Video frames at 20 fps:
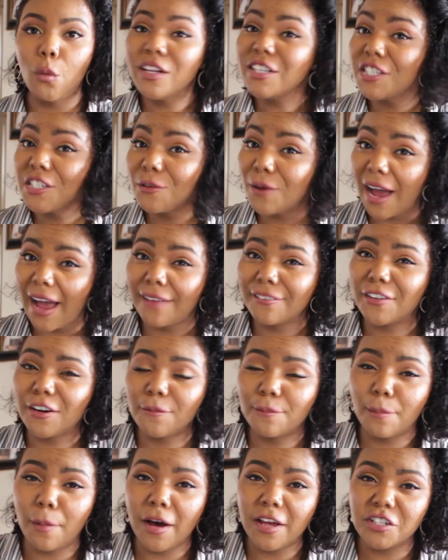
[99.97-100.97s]
Once you have
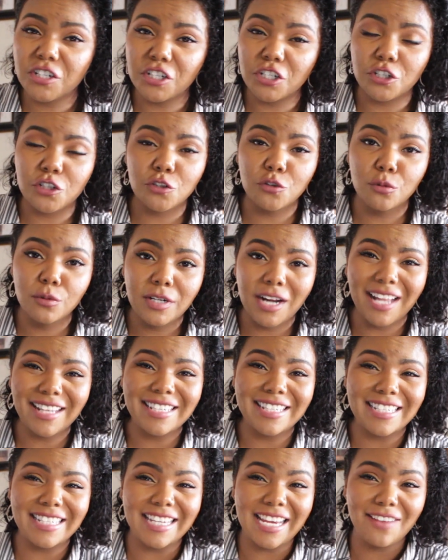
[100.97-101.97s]
your budget, do
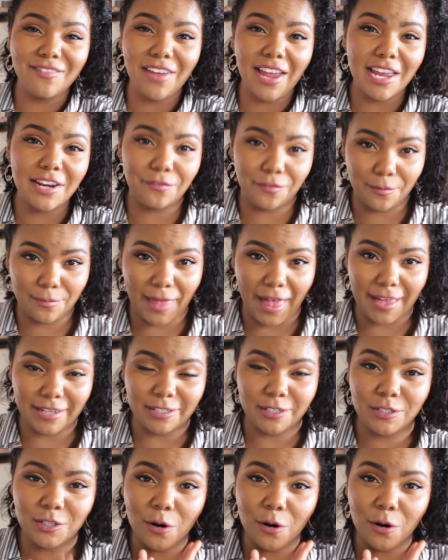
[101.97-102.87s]
not deviate from that.